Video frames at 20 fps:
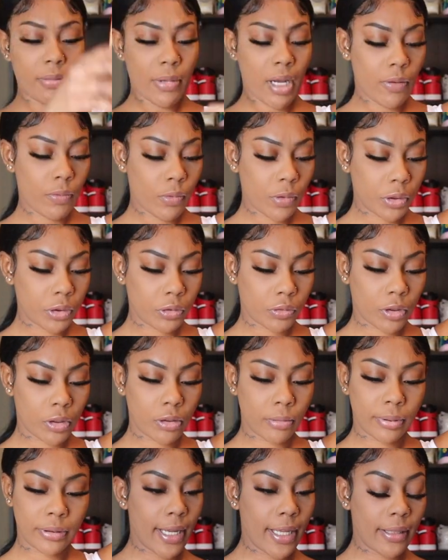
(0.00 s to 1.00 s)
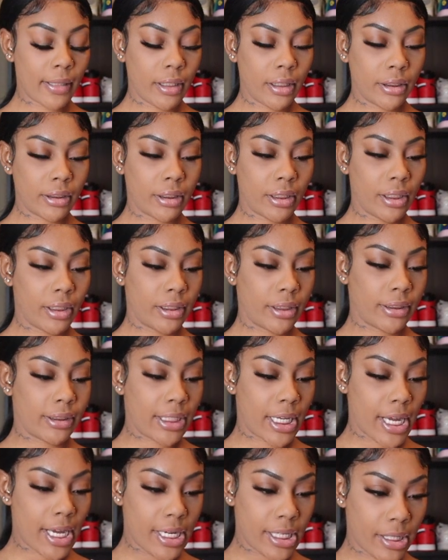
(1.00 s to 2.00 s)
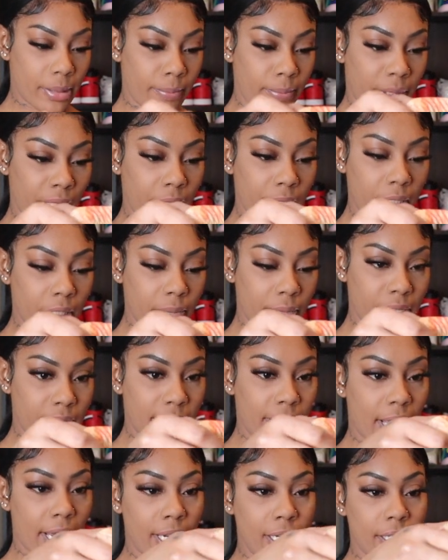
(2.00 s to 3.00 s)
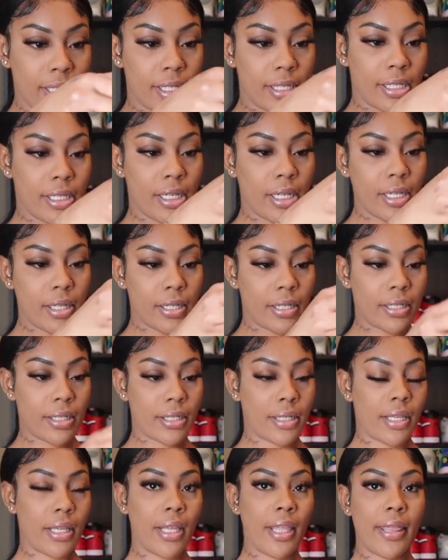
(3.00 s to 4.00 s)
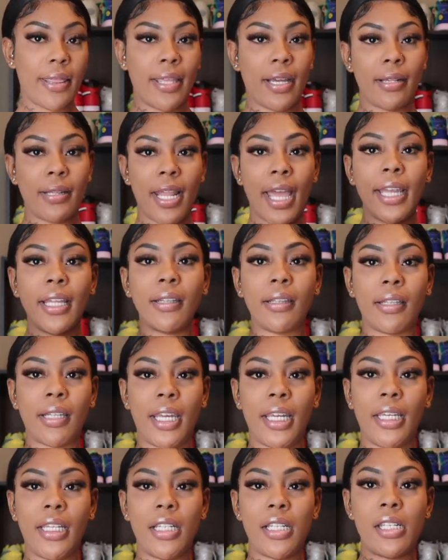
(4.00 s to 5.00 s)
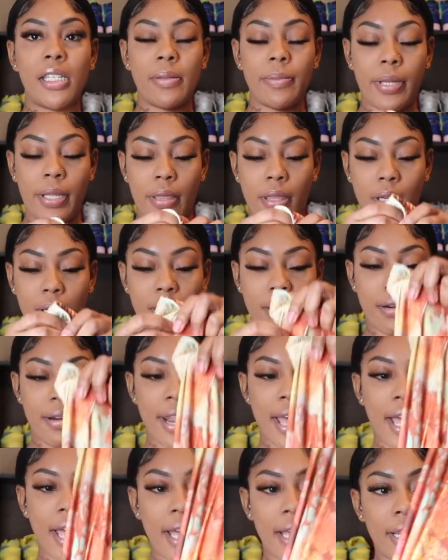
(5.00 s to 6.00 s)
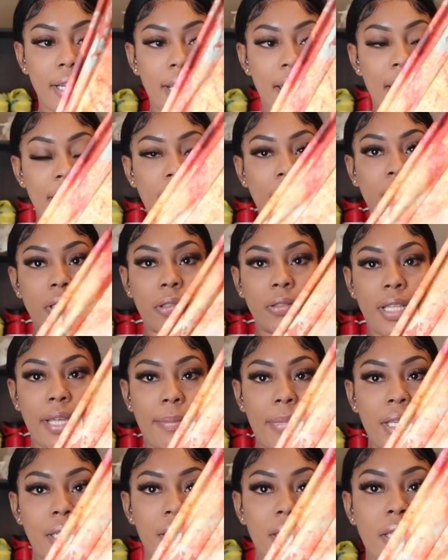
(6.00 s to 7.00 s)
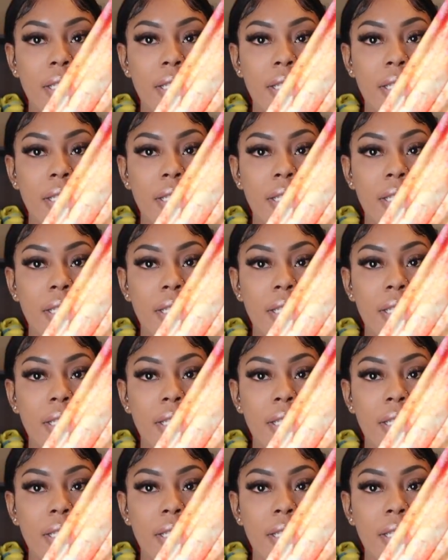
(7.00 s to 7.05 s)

in my wardrobe. Got these in a size medium, a size six. They're like leggings, but they're not. I don't know if that makes